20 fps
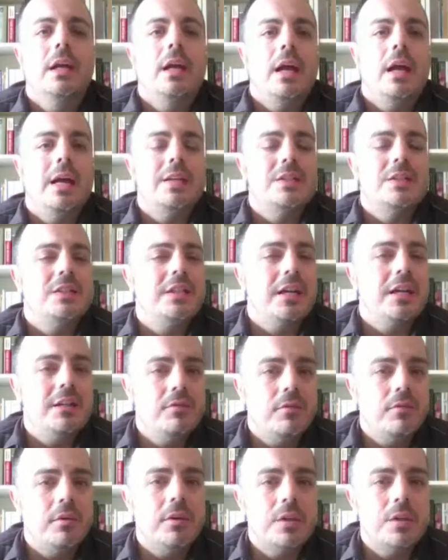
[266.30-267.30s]
as
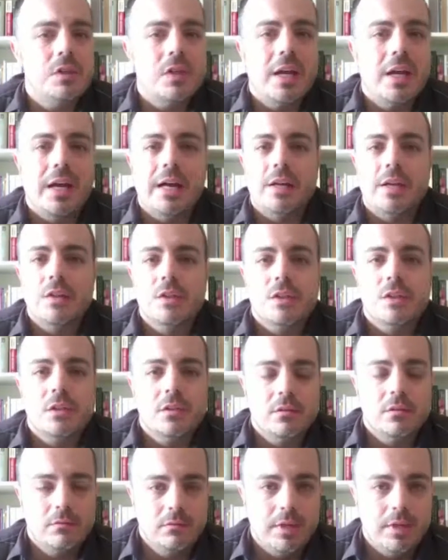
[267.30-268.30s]
diverse
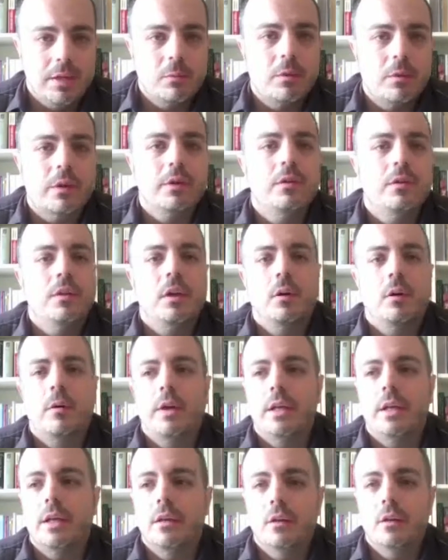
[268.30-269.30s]
as network
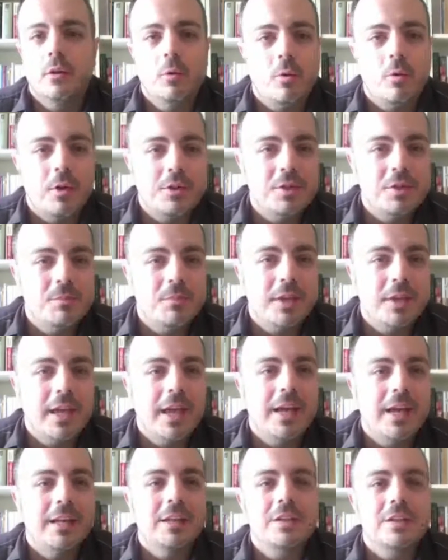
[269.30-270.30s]
theory, quantum
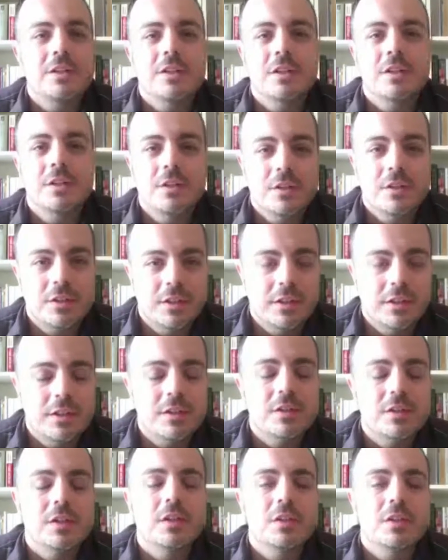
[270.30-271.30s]
mechanics,
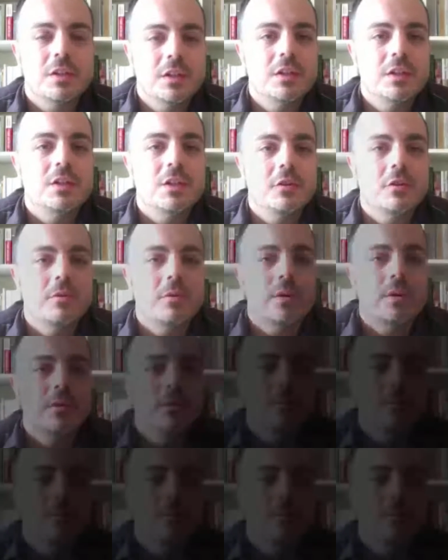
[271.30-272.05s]
statistics, and so forth.